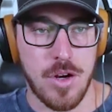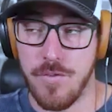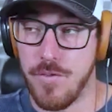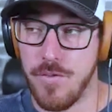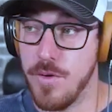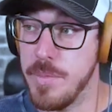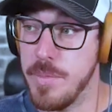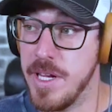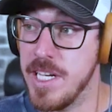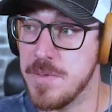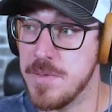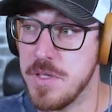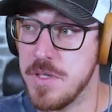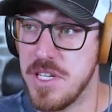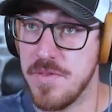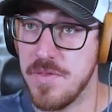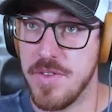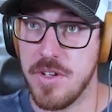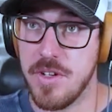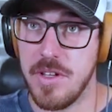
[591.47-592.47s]
for me
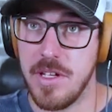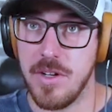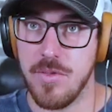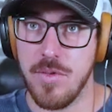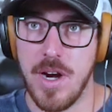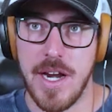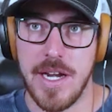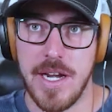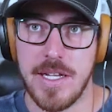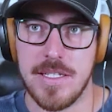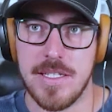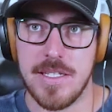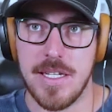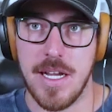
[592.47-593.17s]
specifically, right,